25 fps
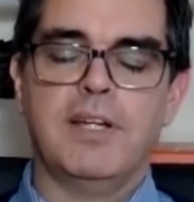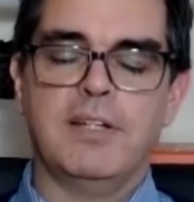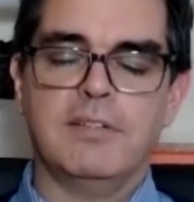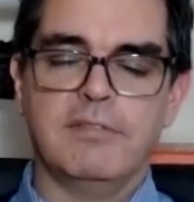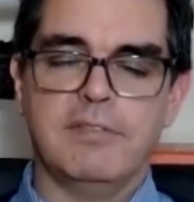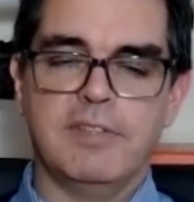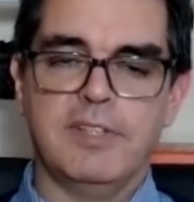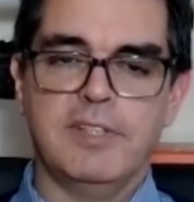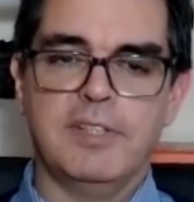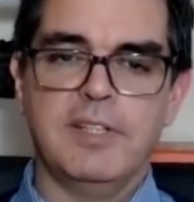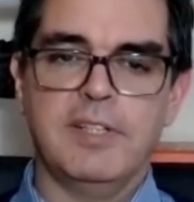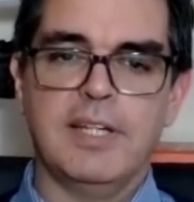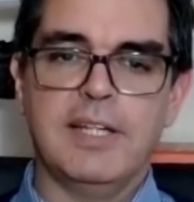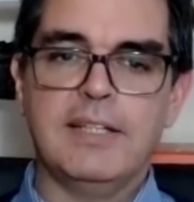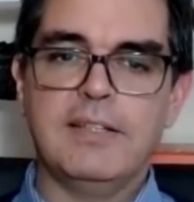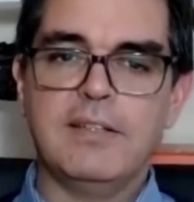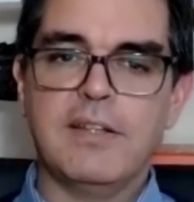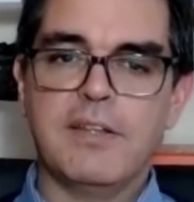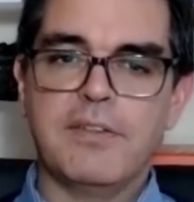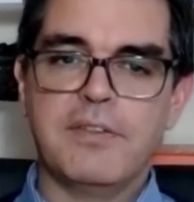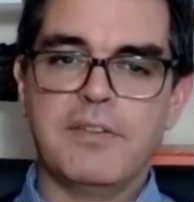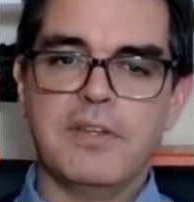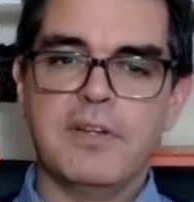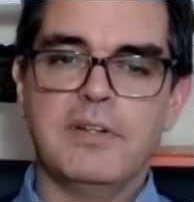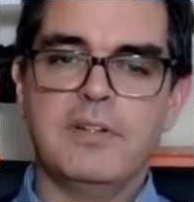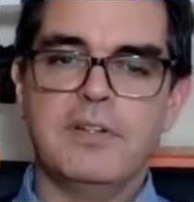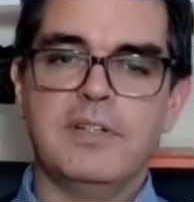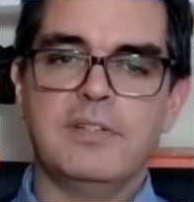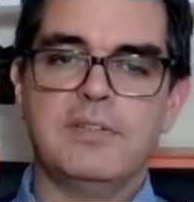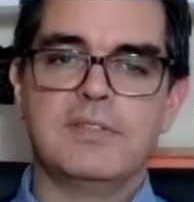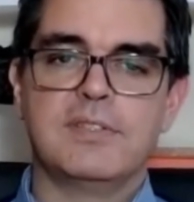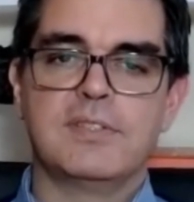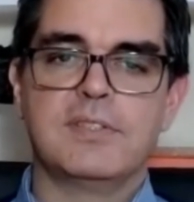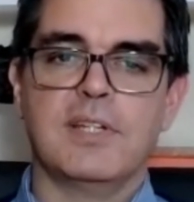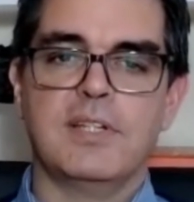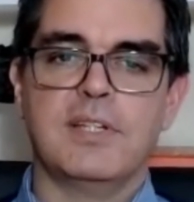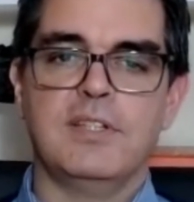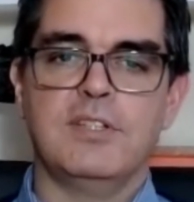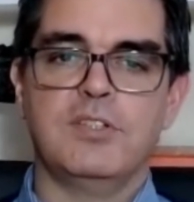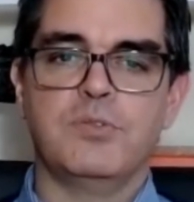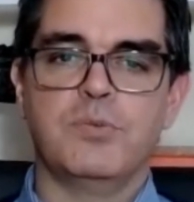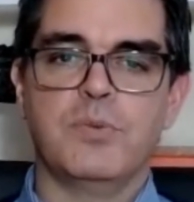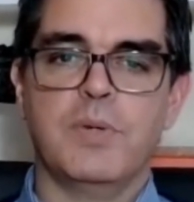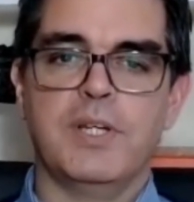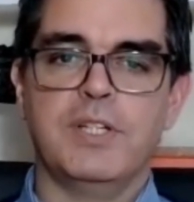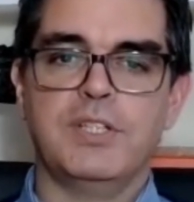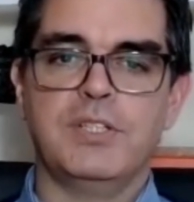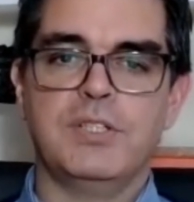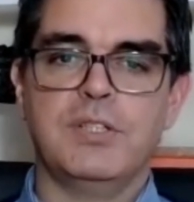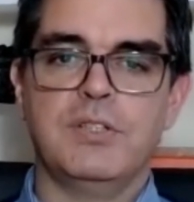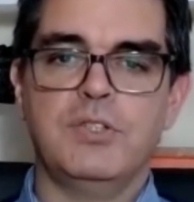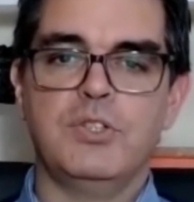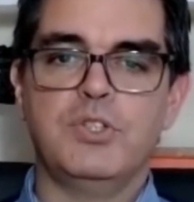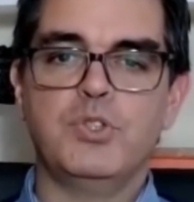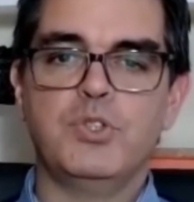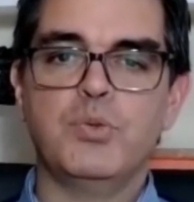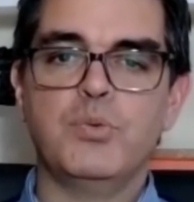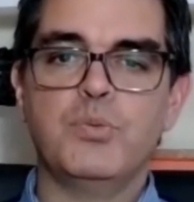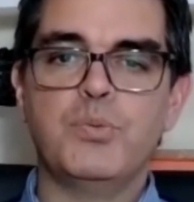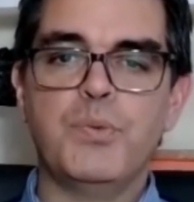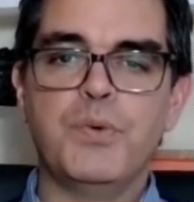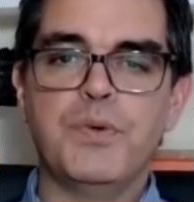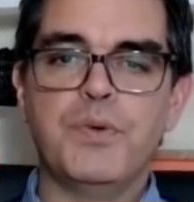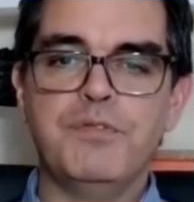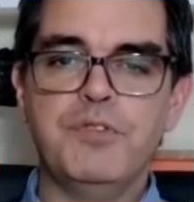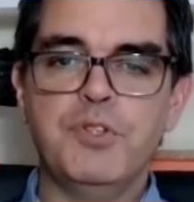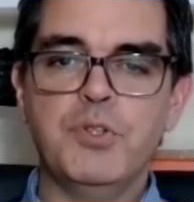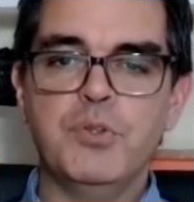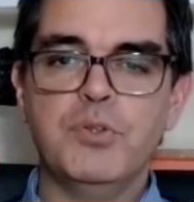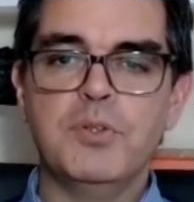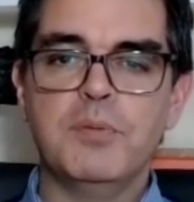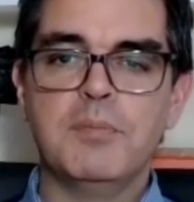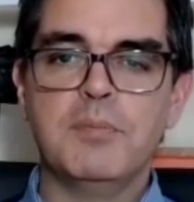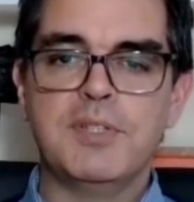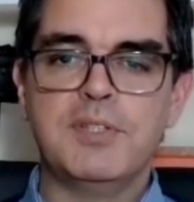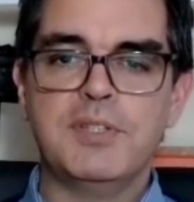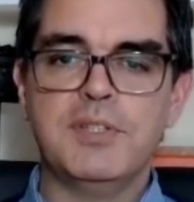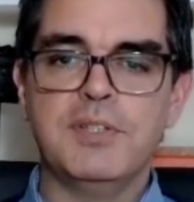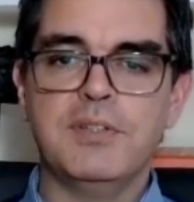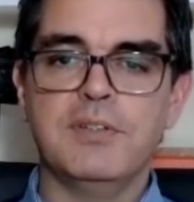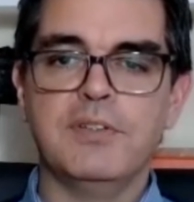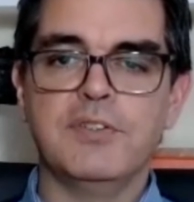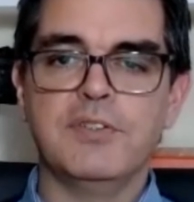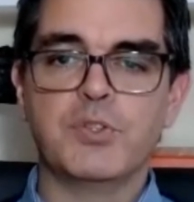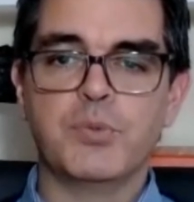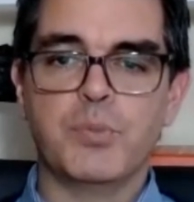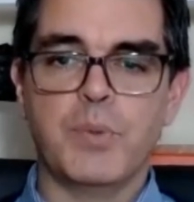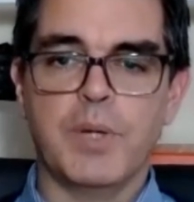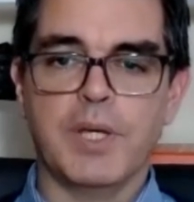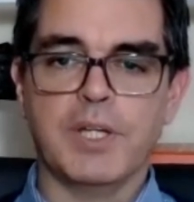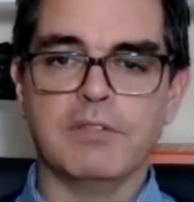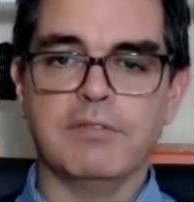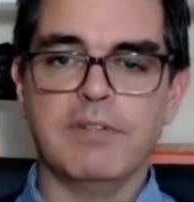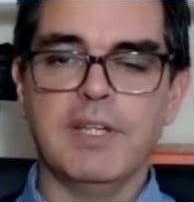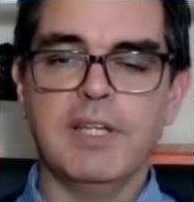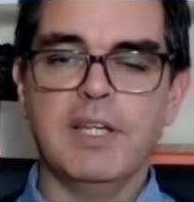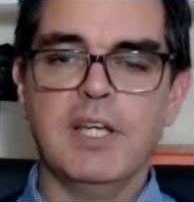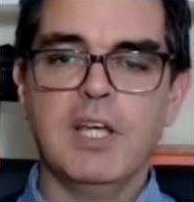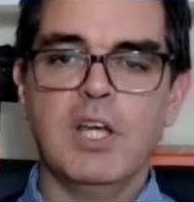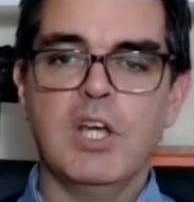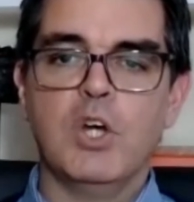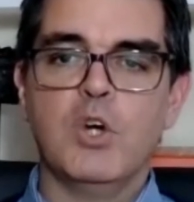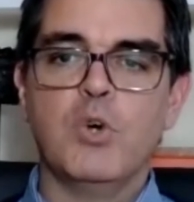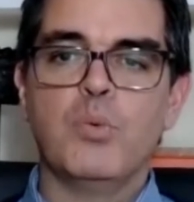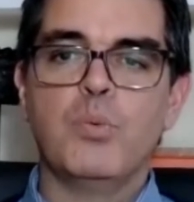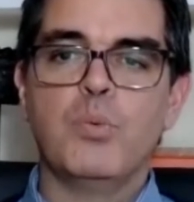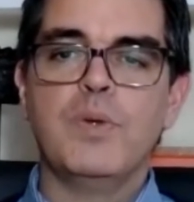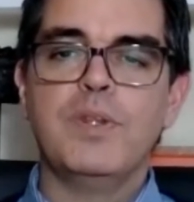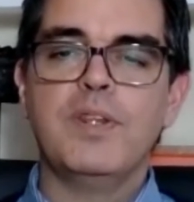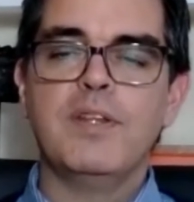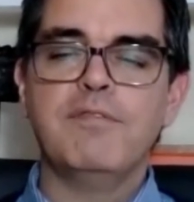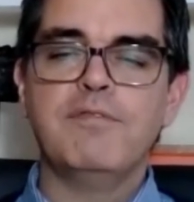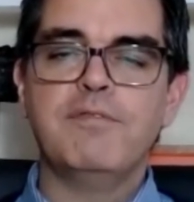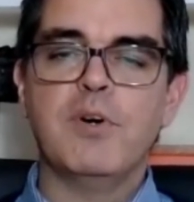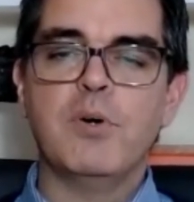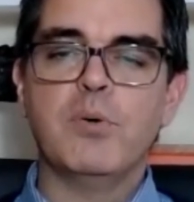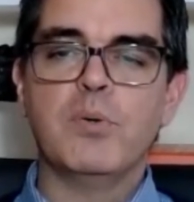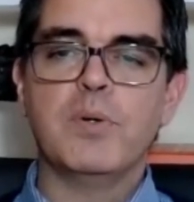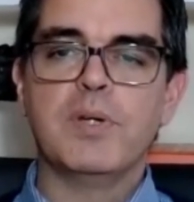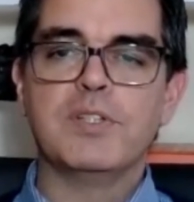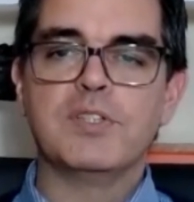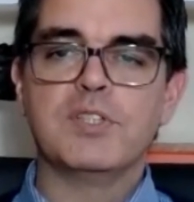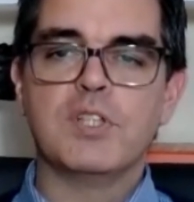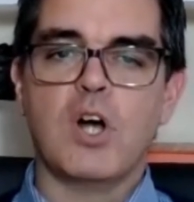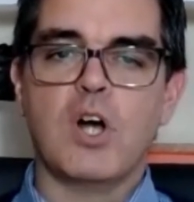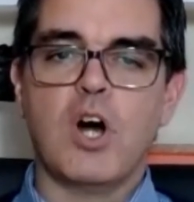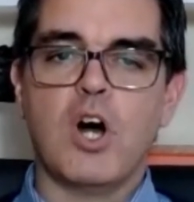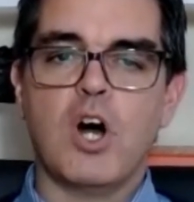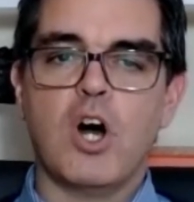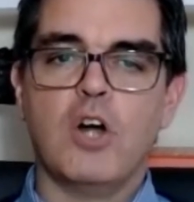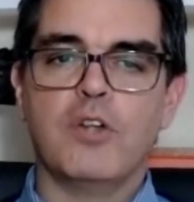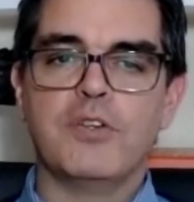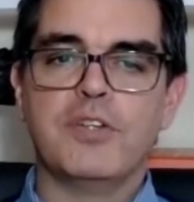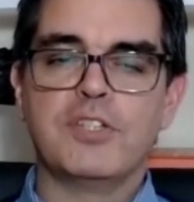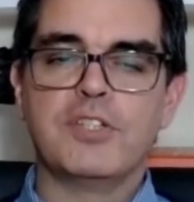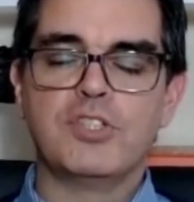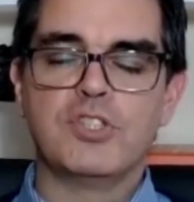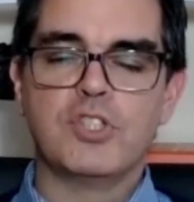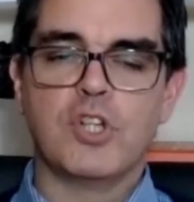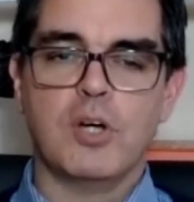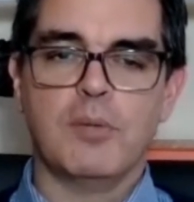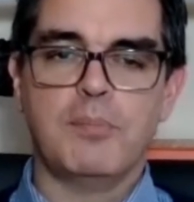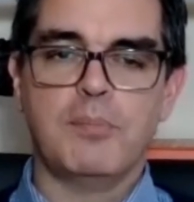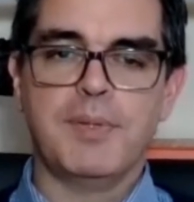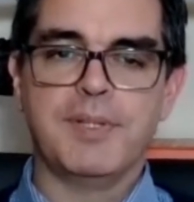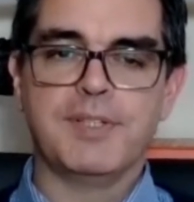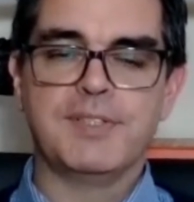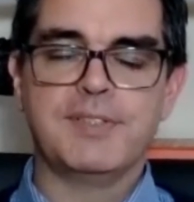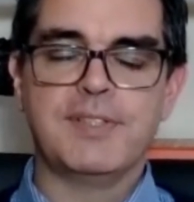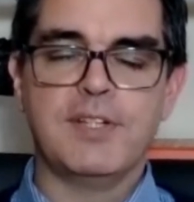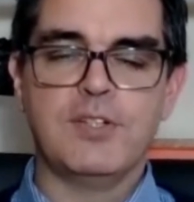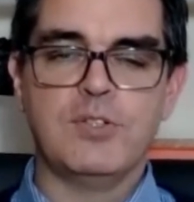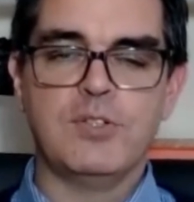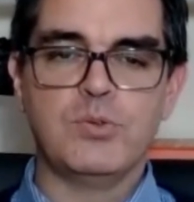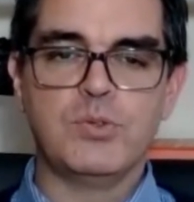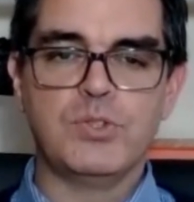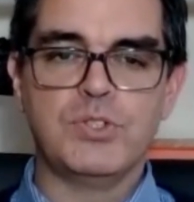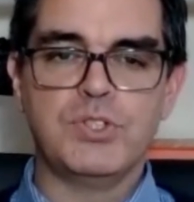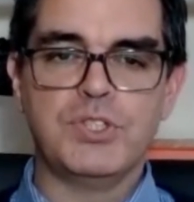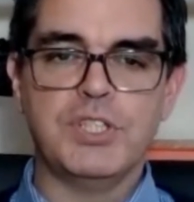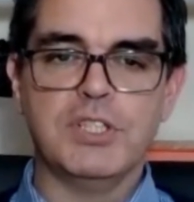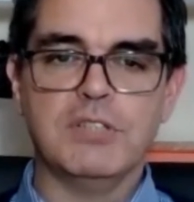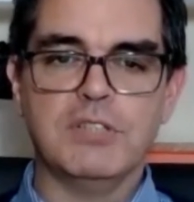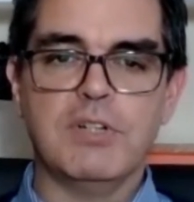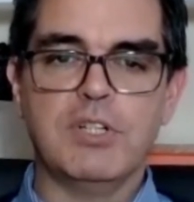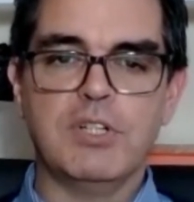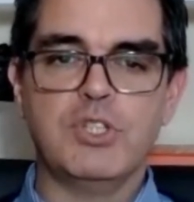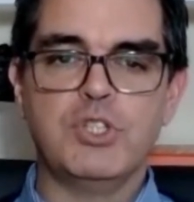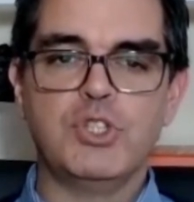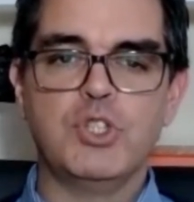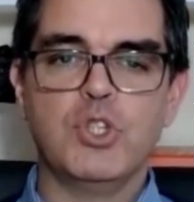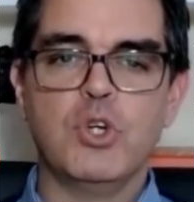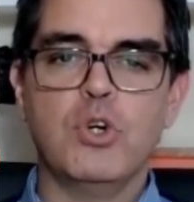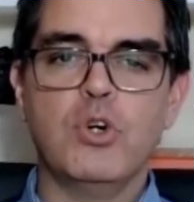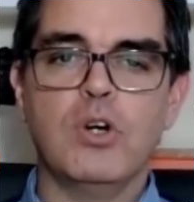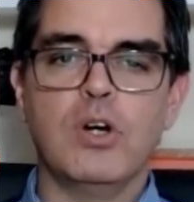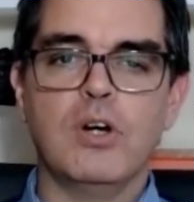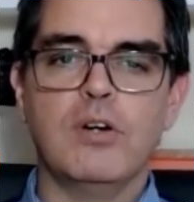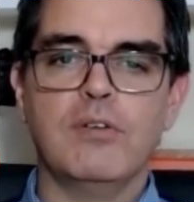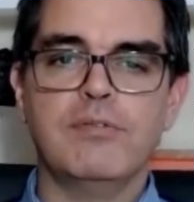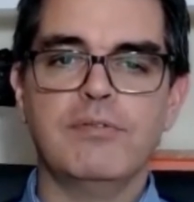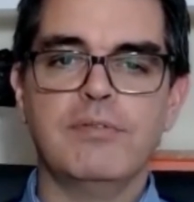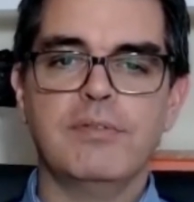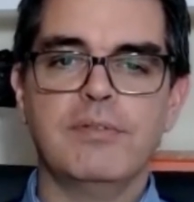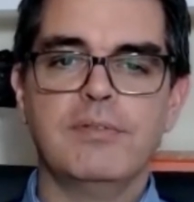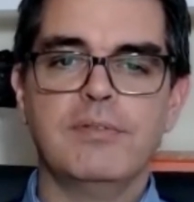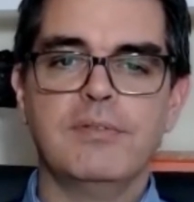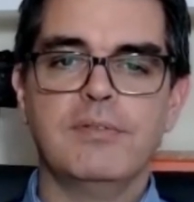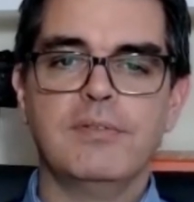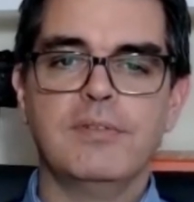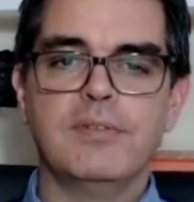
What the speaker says: Finally, in the third study iteration, you should review the materials quickly with a focus on the topics that you're still unsure of